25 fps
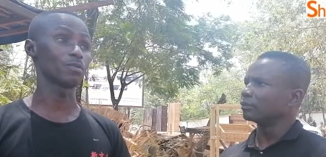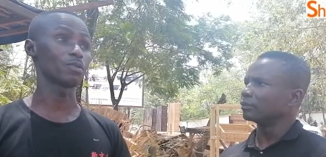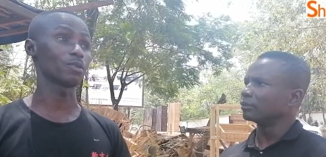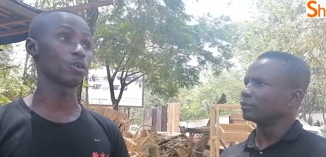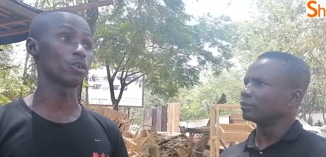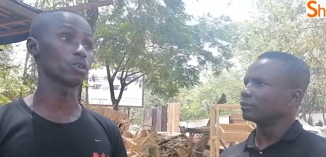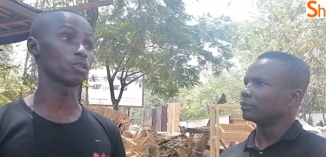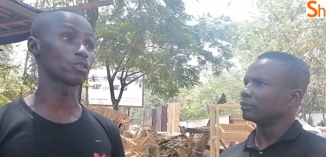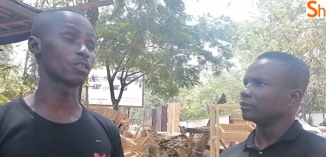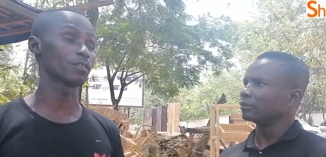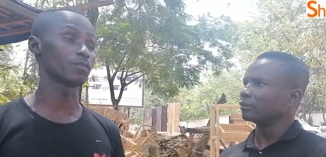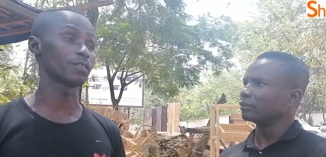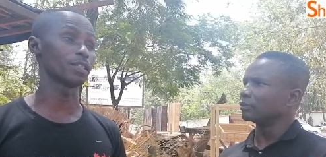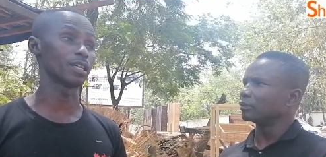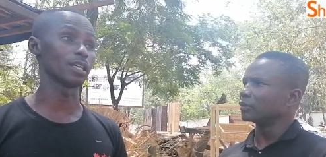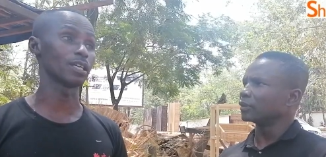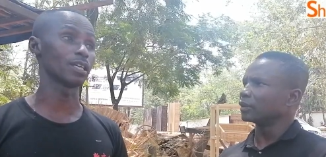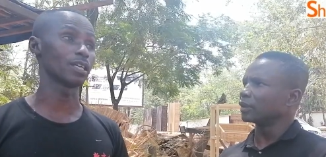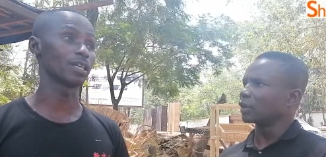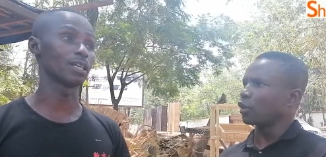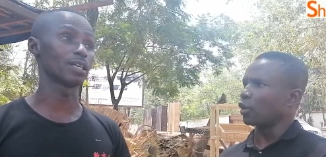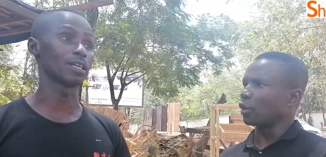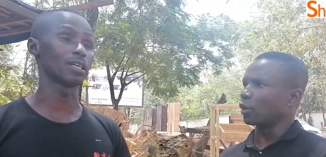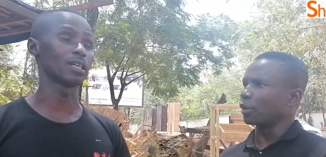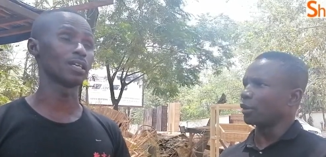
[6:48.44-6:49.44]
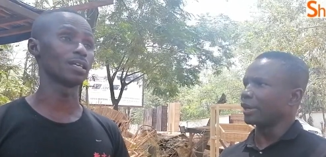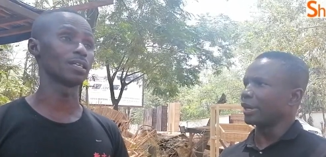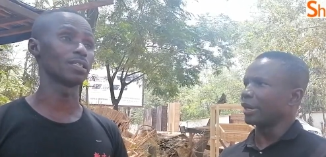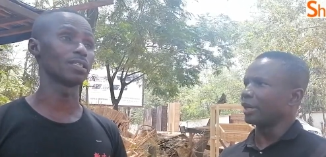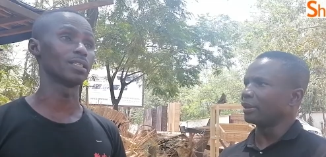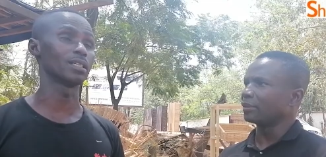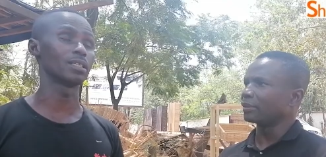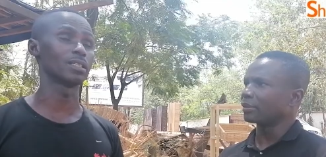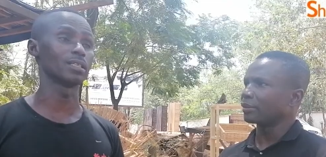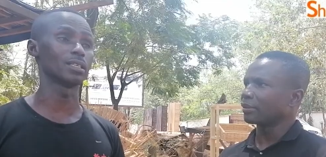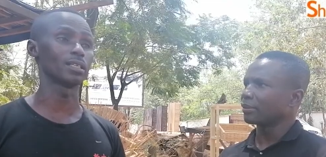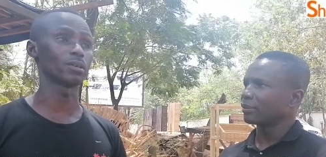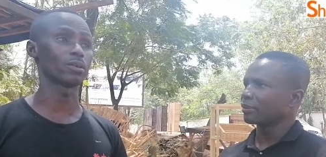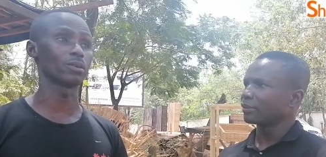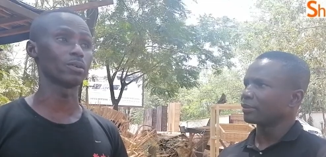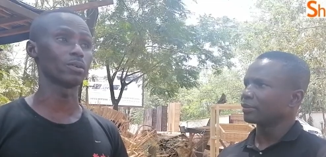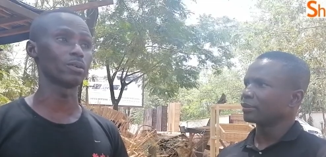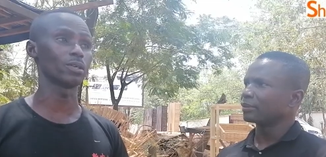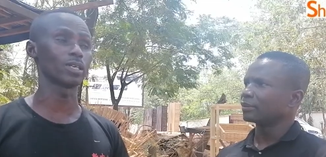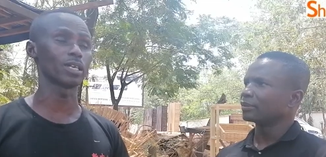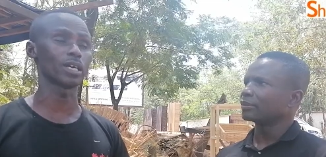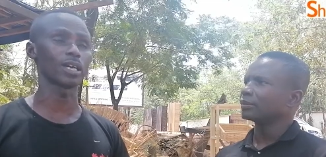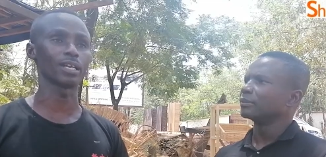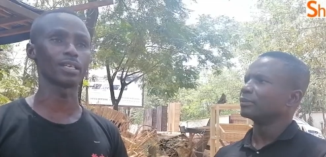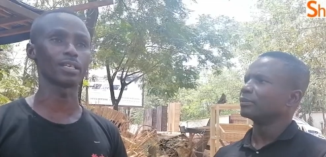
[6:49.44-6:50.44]
Speaker 1: because of the corona, the, the
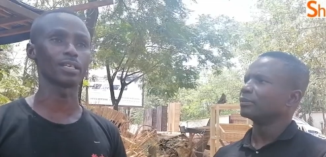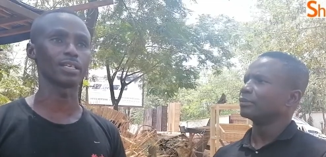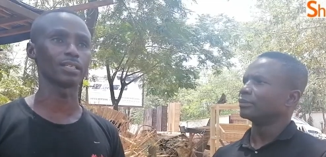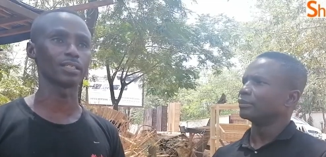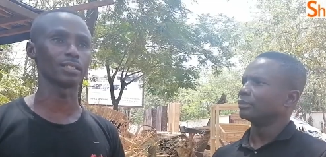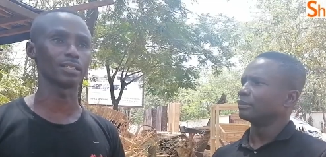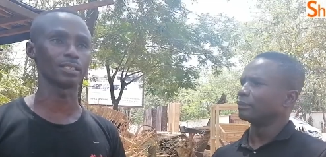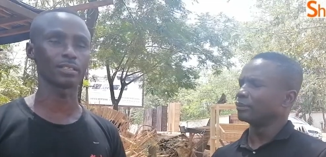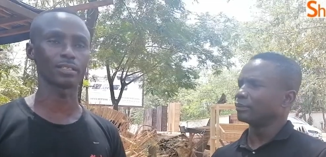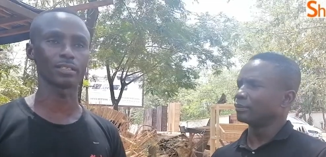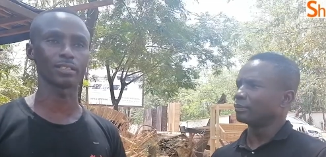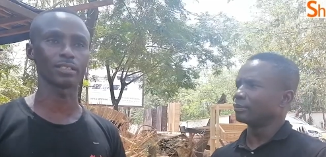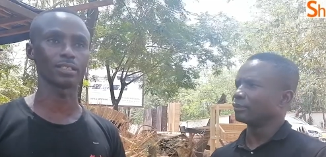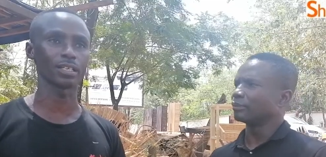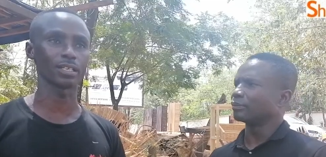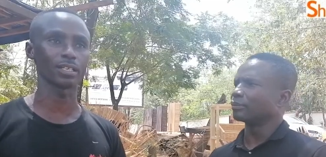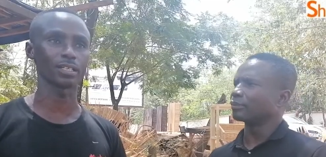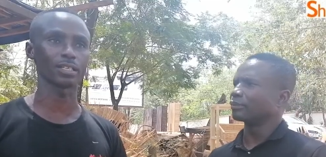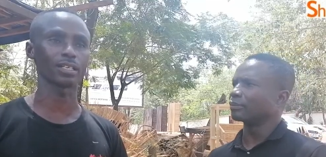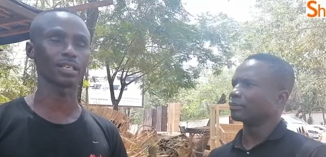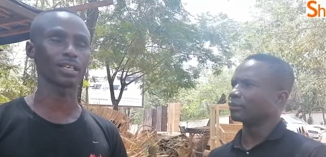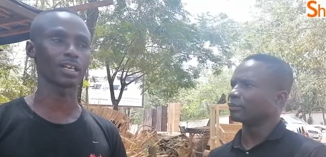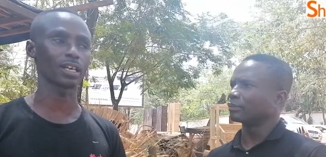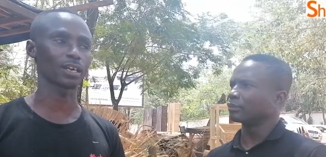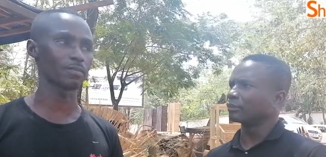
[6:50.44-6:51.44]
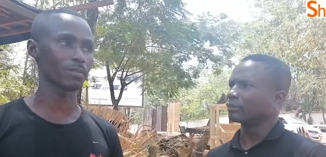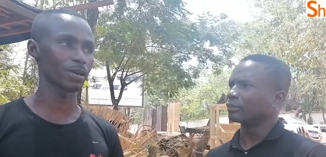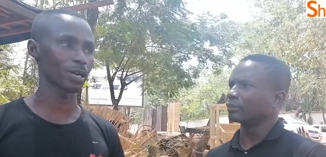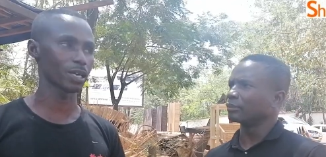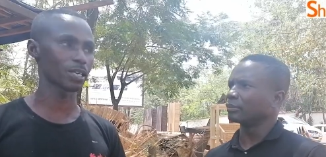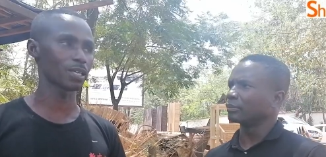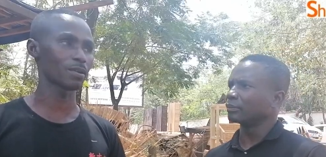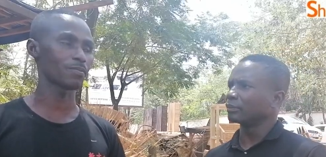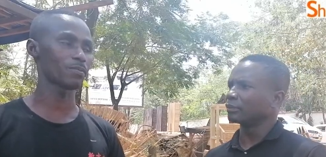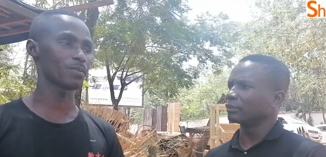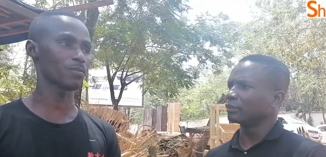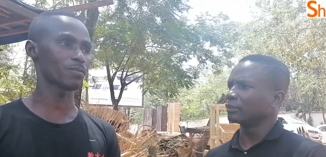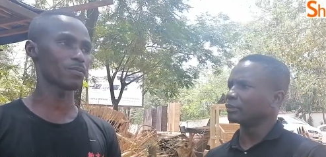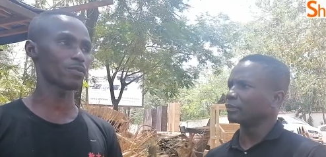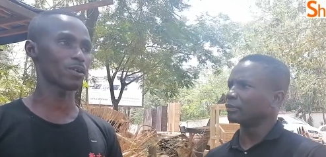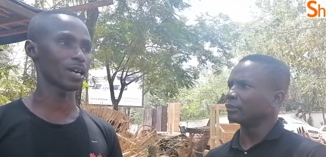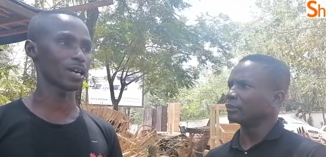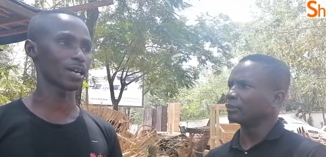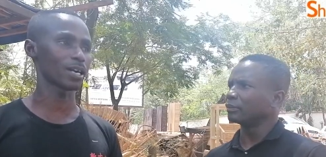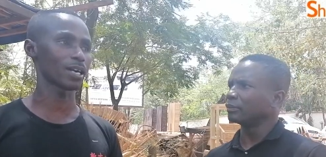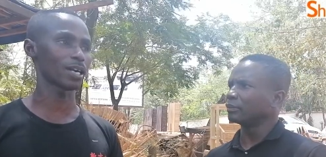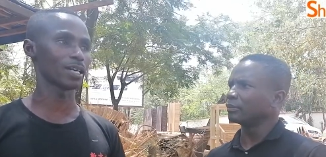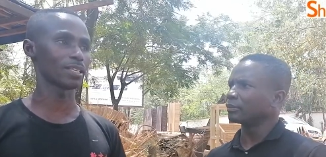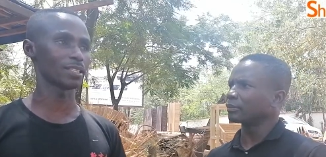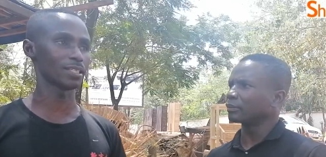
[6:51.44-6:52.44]
corona and uh, this thing, they didn't come. But the people
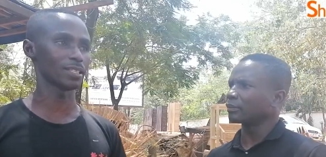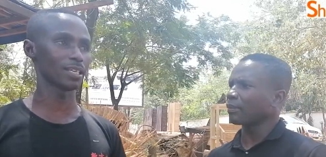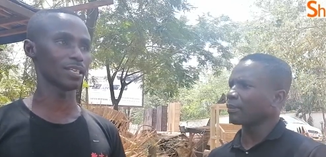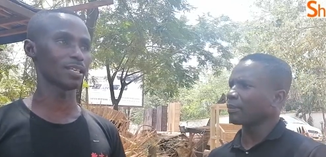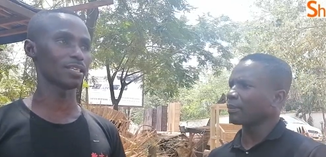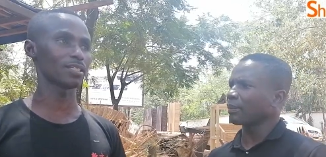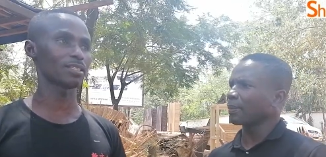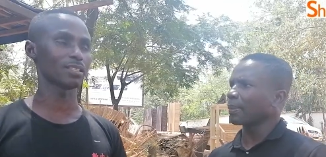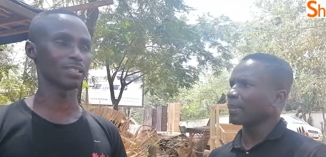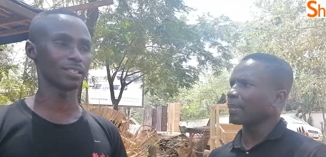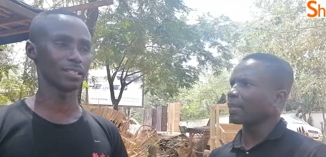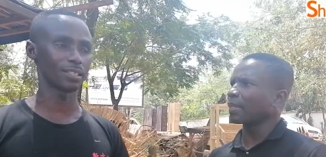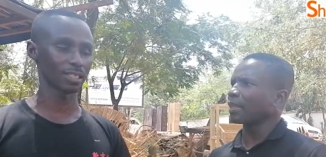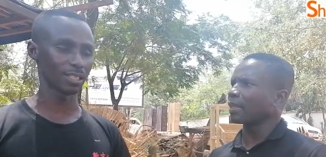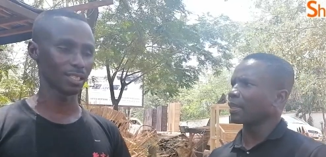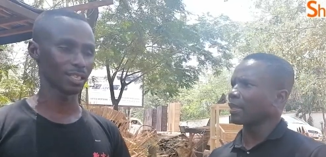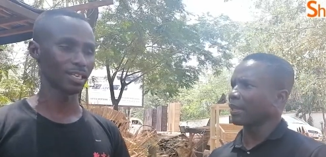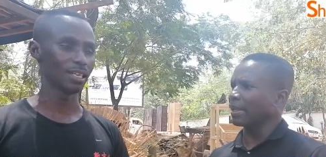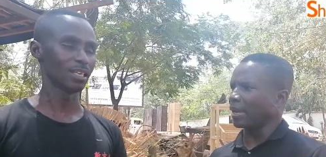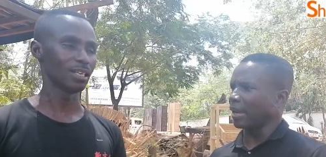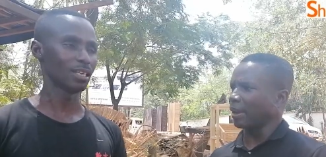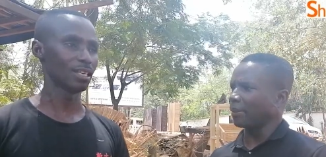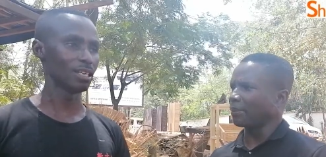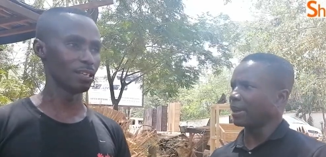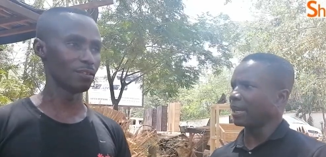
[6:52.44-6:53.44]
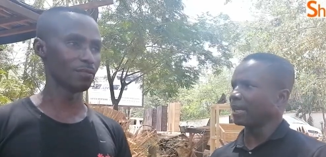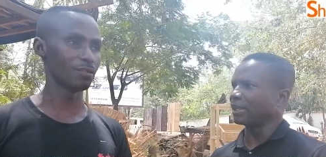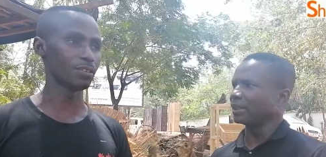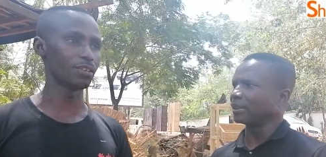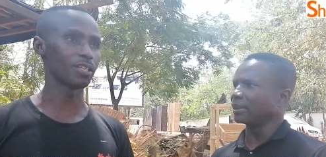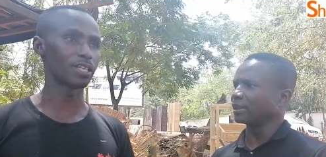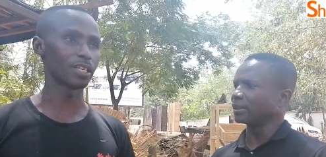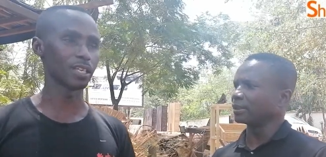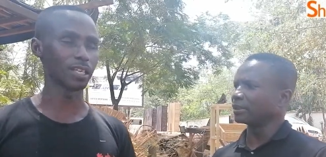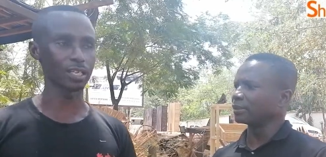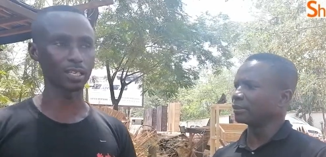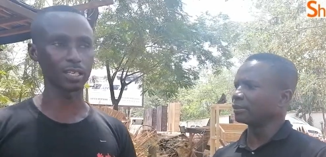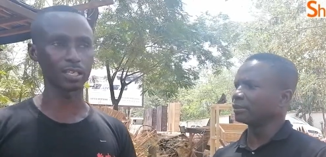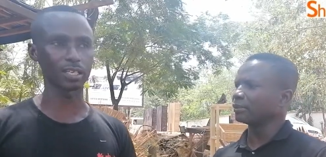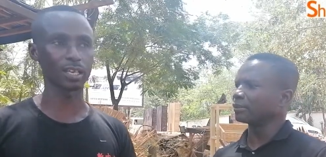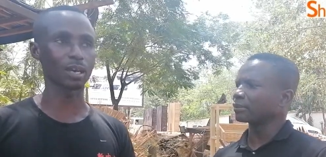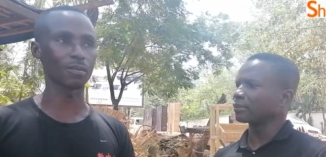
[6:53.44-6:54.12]
are Ghanaian living buying. here in